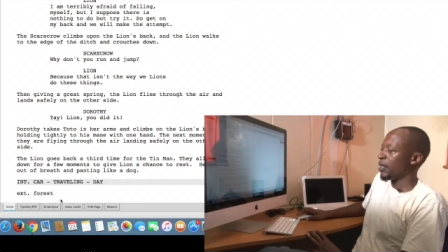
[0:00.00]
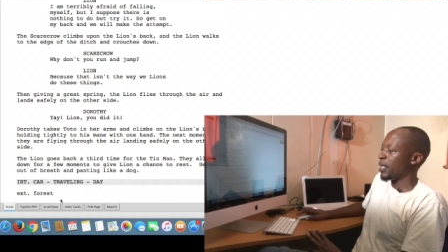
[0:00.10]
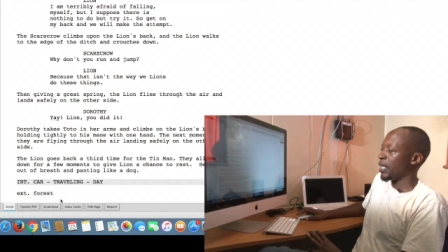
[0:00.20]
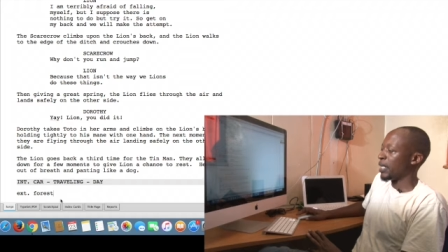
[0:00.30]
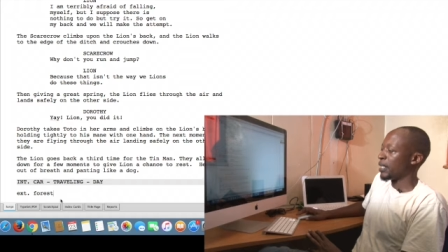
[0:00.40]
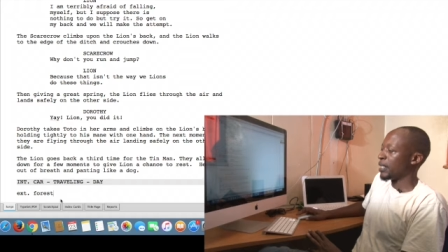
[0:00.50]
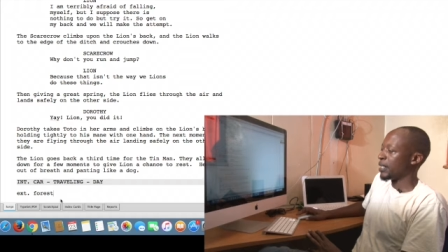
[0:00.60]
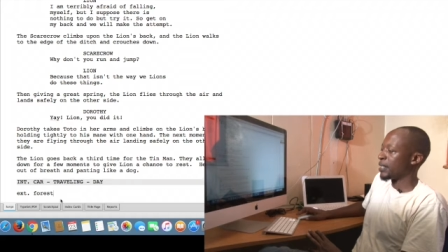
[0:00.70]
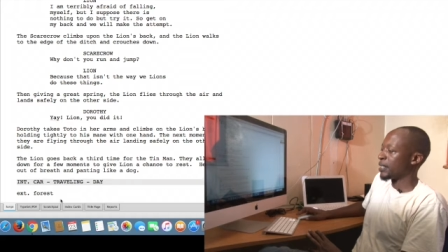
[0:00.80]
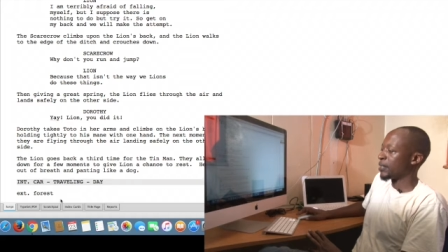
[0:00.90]

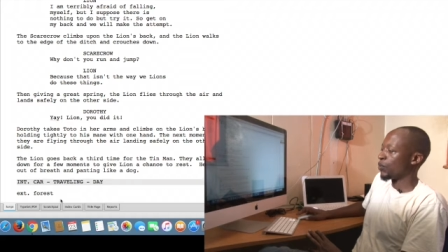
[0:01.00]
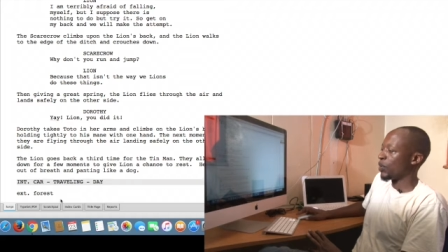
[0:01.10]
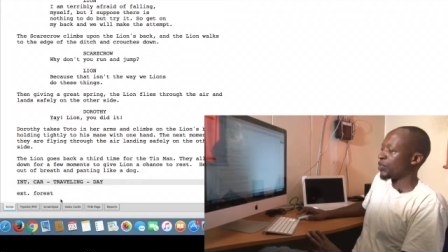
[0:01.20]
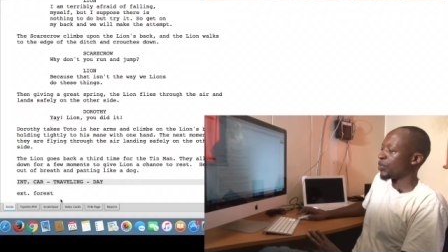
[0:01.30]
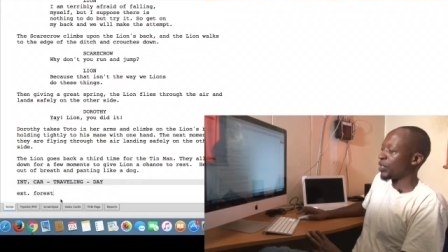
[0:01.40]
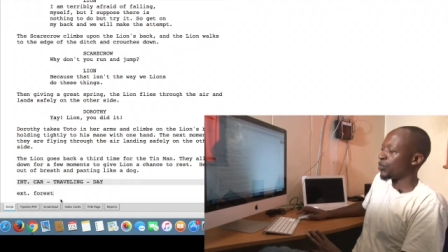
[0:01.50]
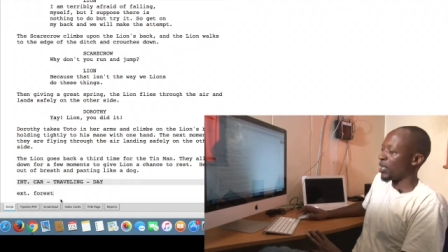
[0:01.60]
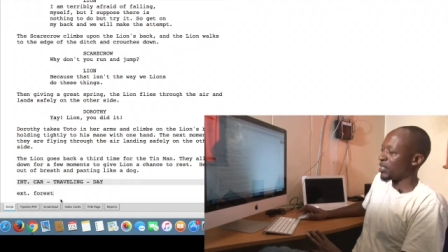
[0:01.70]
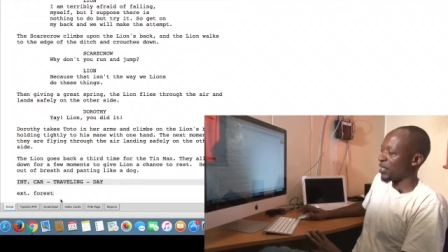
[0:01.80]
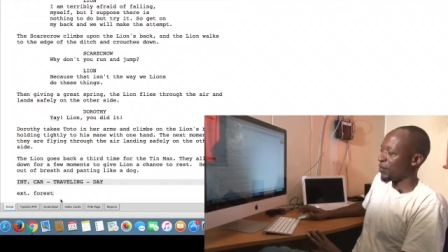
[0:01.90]
and we'll try to
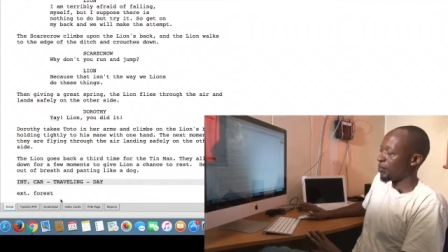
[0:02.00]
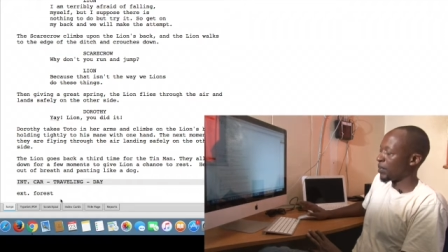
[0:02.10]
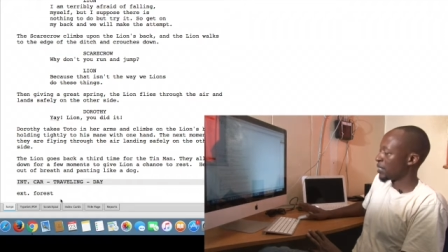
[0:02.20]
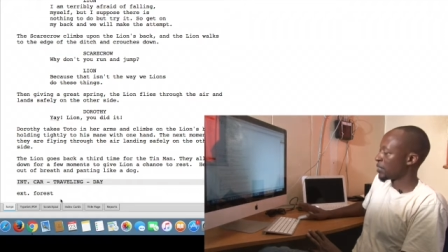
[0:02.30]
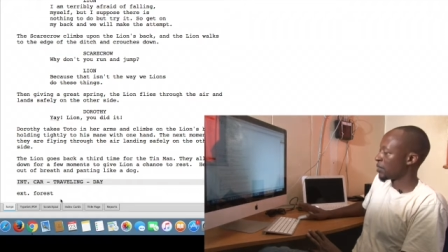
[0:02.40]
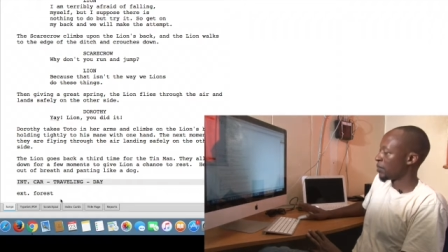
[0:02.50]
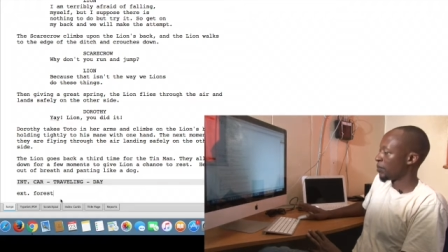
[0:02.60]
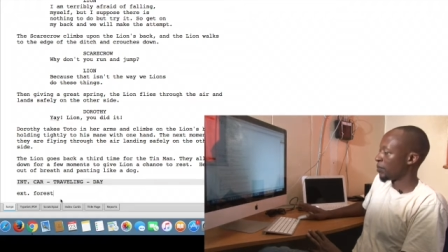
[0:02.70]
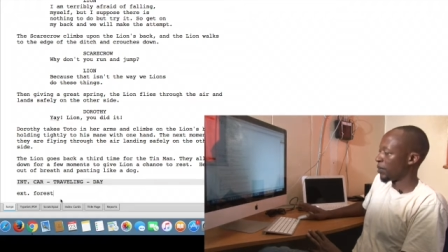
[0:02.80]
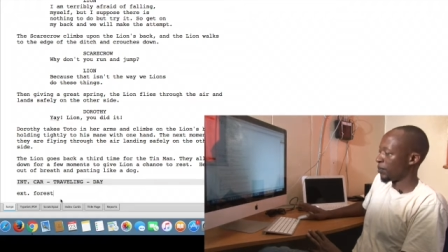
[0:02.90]
answer them best
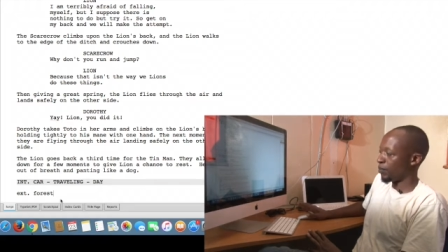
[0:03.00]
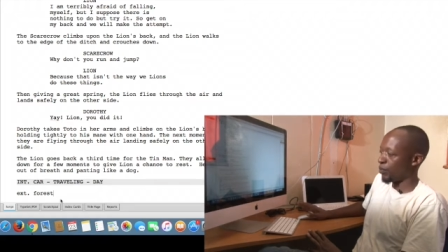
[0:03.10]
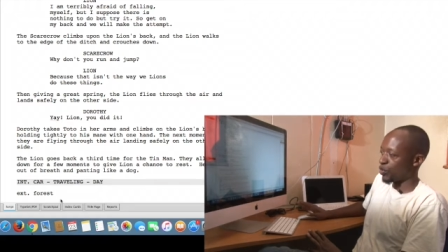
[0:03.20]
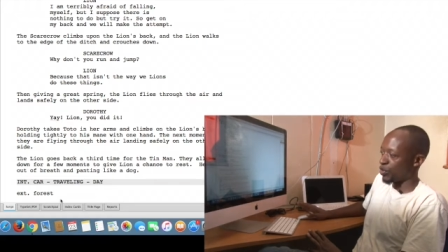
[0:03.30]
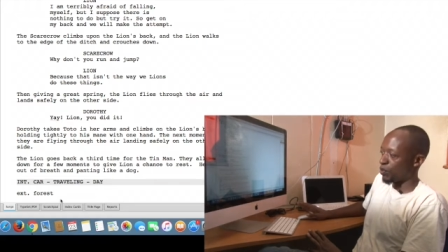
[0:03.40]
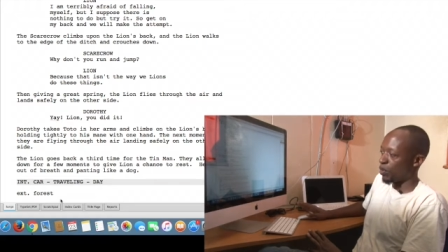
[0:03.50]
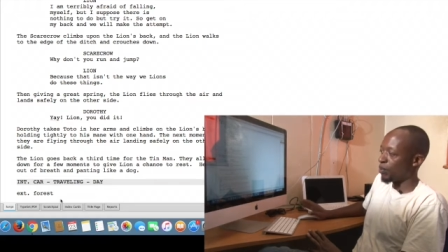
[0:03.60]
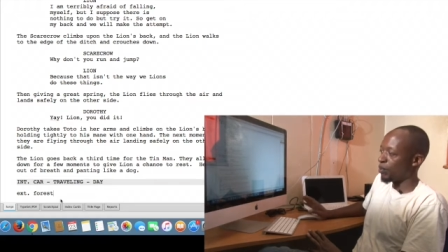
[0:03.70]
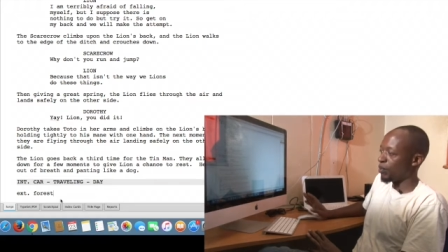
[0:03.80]
possible